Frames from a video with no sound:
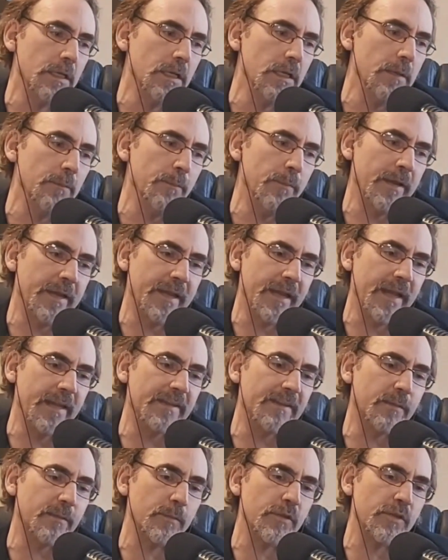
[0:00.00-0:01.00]
But
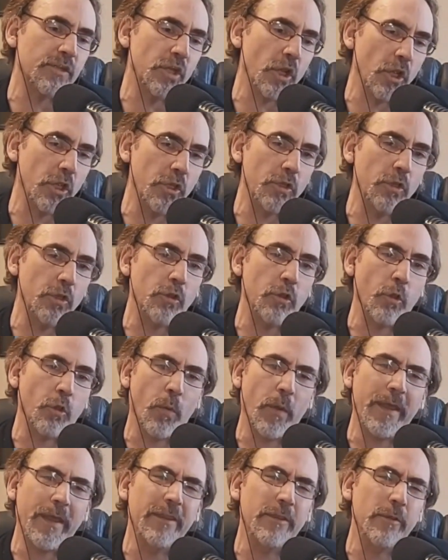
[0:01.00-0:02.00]
guys, I'm going to show you the
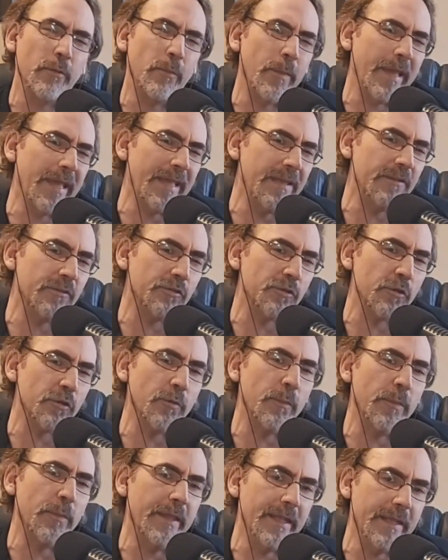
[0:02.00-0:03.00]
way the
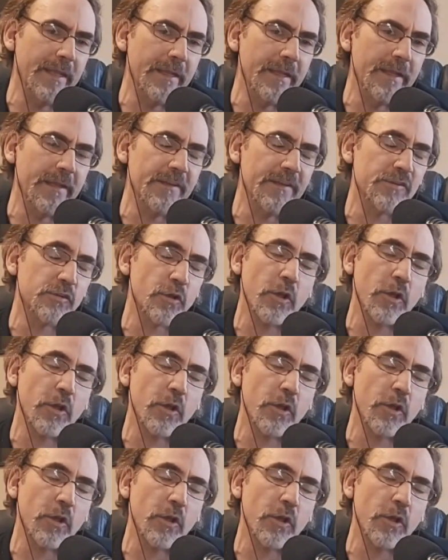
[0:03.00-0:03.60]
mainstream media is trying